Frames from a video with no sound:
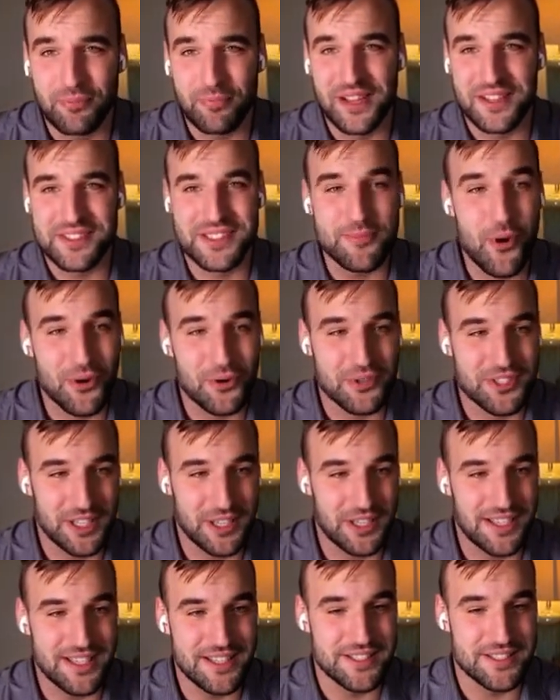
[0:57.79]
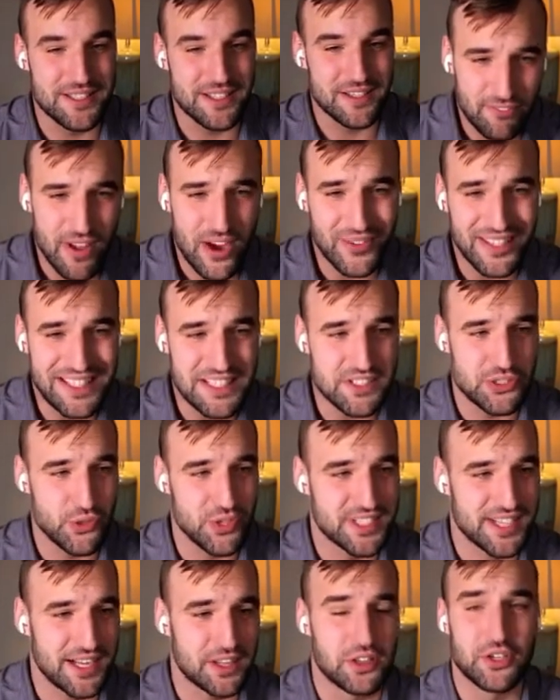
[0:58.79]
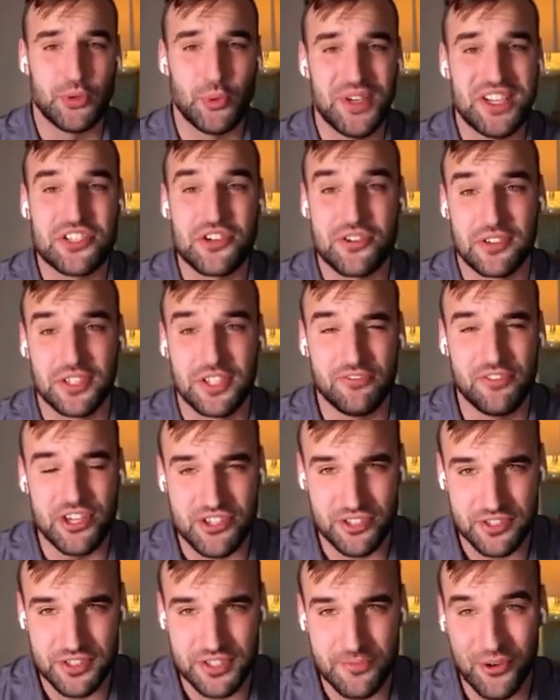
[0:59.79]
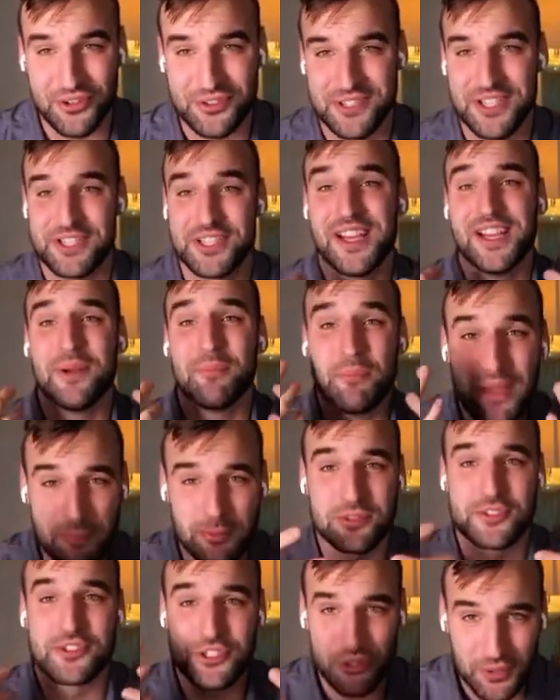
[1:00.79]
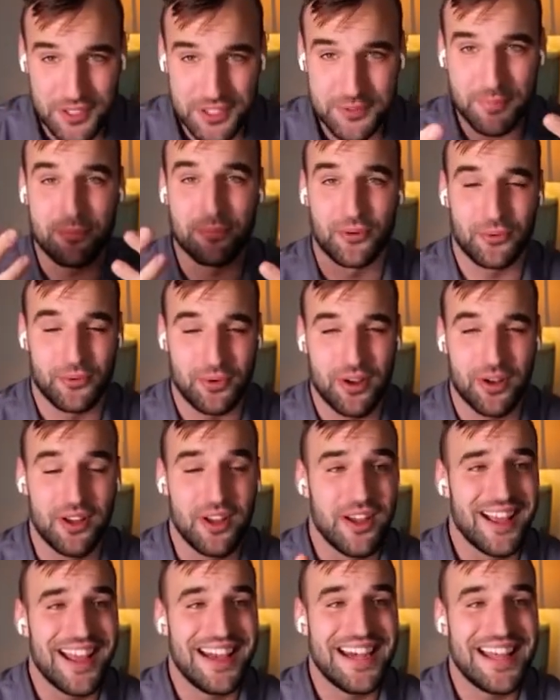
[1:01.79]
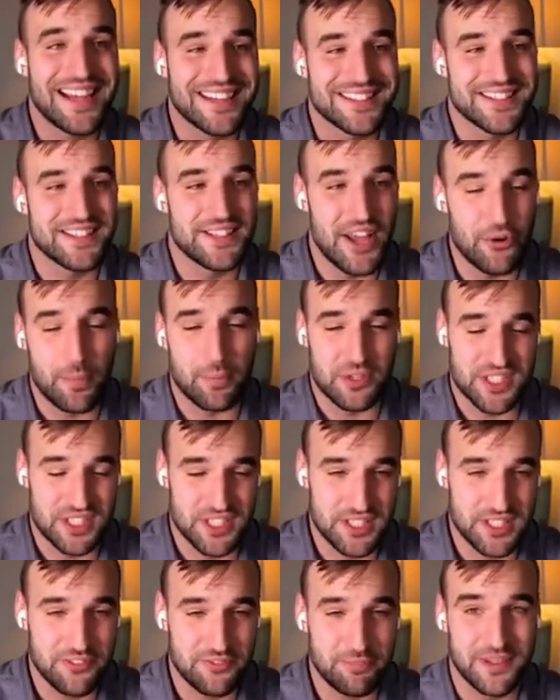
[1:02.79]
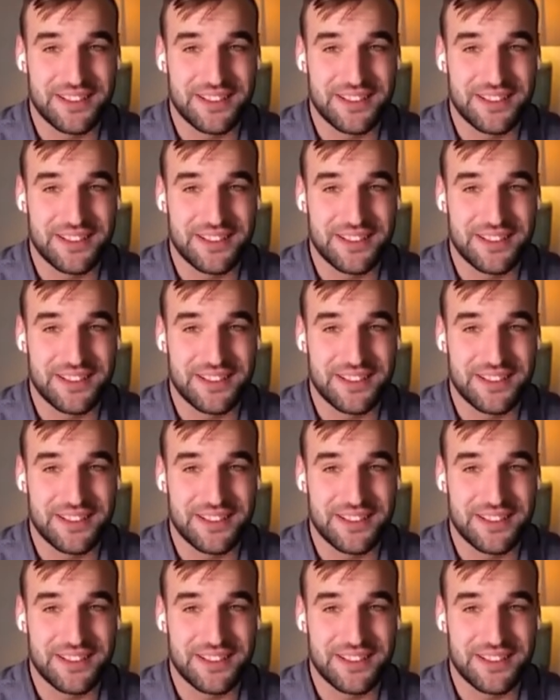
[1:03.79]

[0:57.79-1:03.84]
Because democracy is very easy to attack through internal divisions. Democracy is people's choice, people elect their representative,